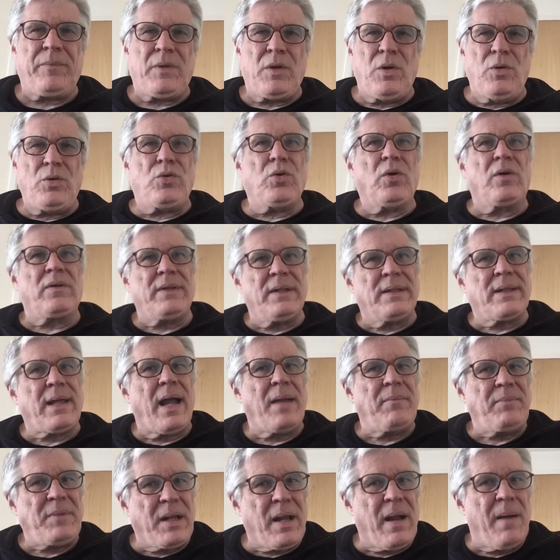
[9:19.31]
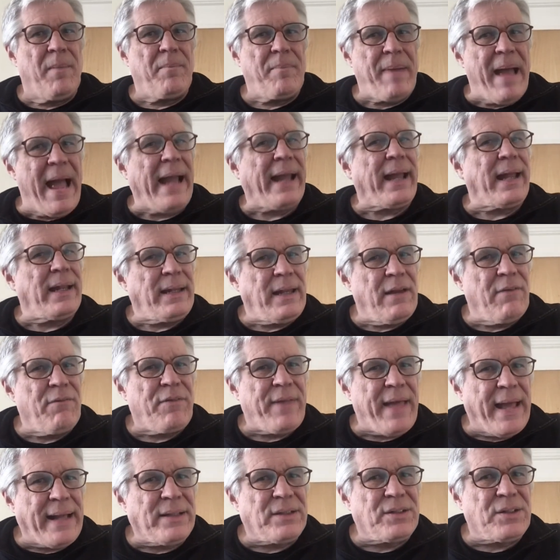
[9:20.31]
who took the time to come back and give
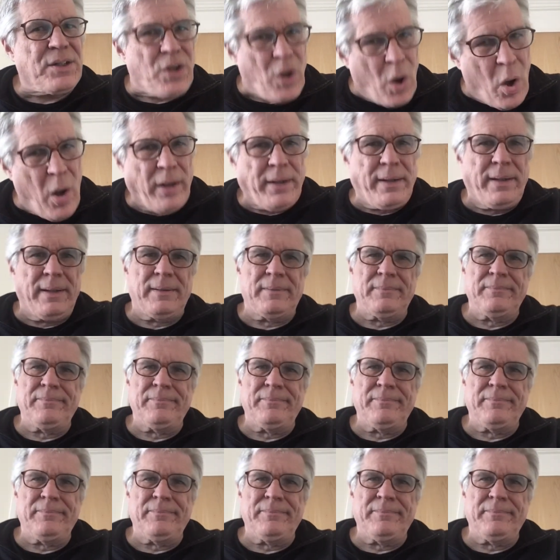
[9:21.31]
thanks to God.